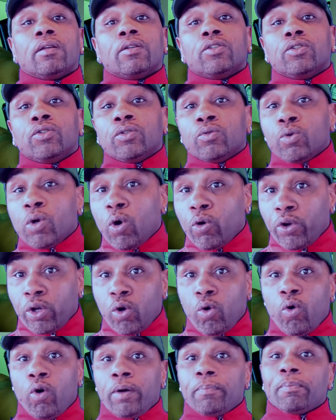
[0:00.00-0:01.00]
You go to
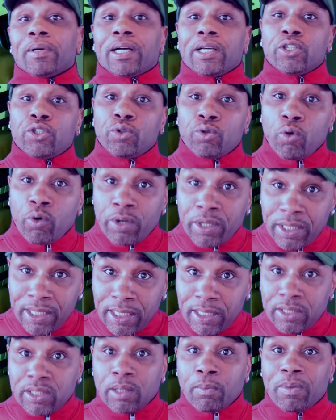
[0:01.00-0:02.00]
court because you're going to
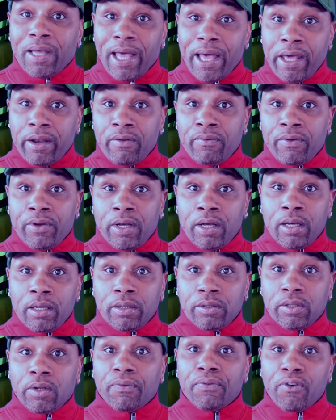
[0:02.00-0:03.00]
need some kind of a
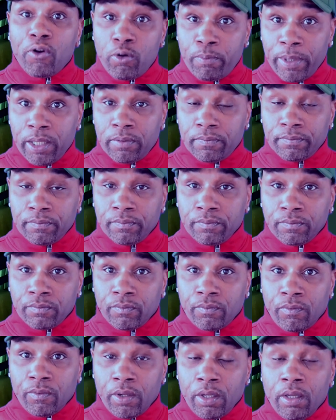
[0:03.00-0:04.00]
deferment.
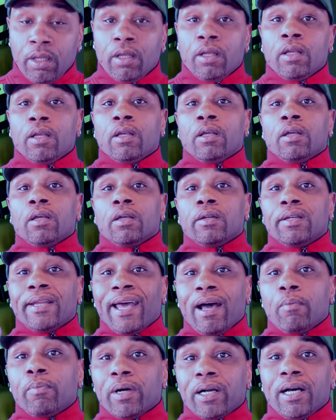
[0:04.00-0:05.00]

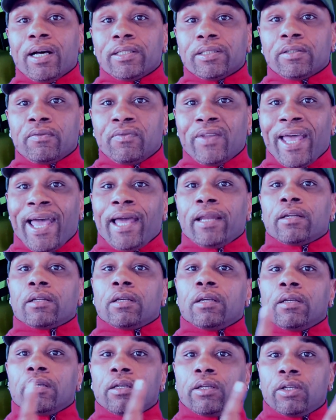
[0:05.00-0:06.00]
Now, because of that,
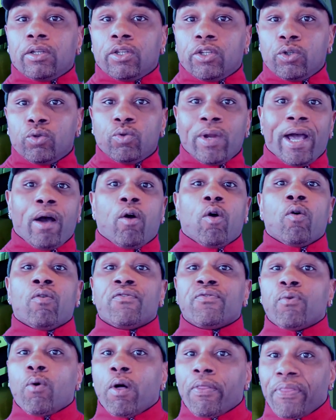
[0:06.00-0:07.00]
you now owe
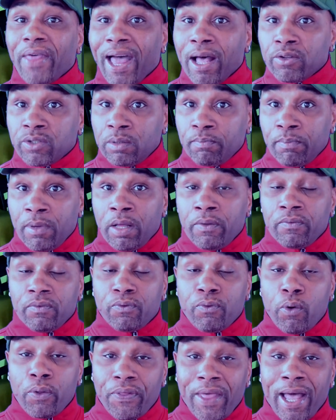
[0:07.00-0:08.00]
$4,000 a month,
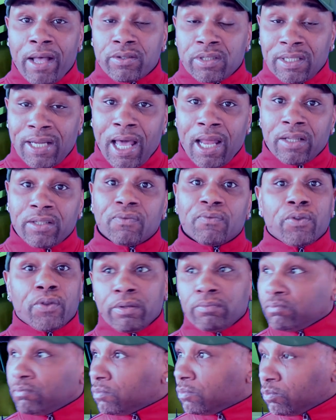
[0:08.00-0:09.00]
$4,000 for
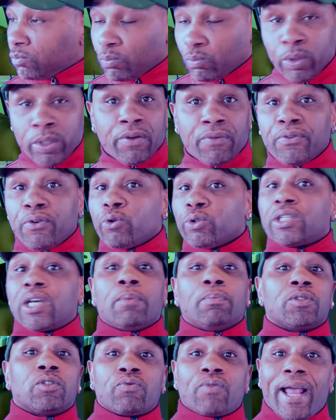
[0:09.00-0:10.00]
when the first
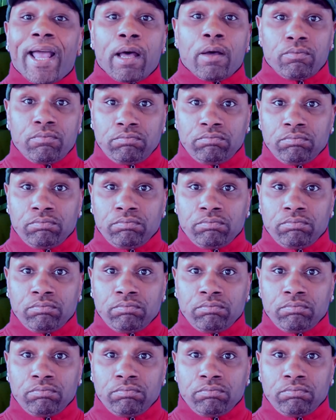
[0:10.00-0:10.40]
comes around.